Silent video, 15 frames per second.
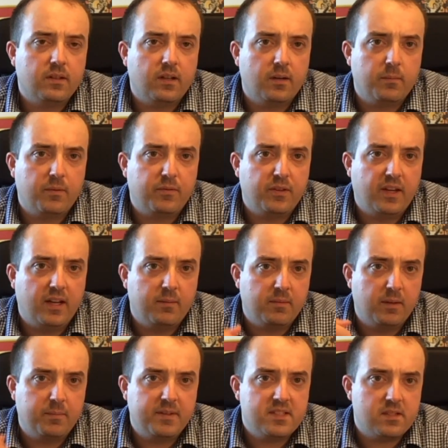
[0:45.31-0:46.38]
if you hand
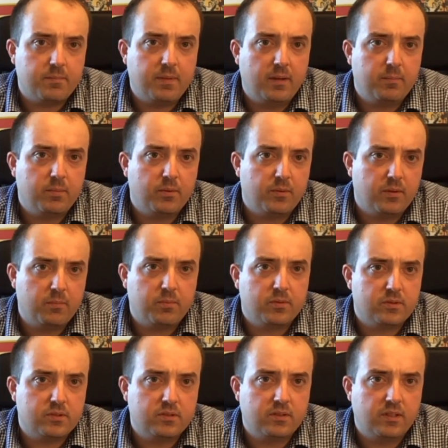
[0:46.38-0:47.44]
me a piece of paper with
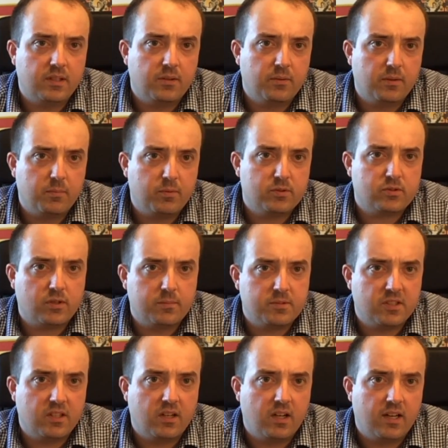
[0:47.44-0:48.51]
a
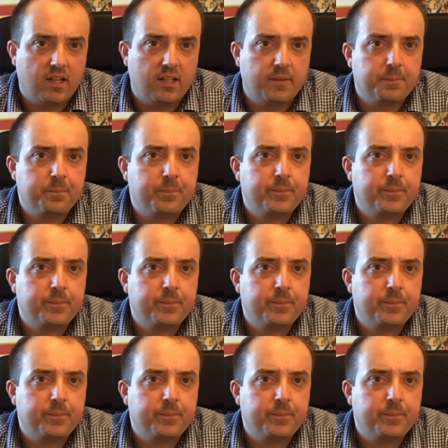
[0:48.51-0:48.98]
prescription on it,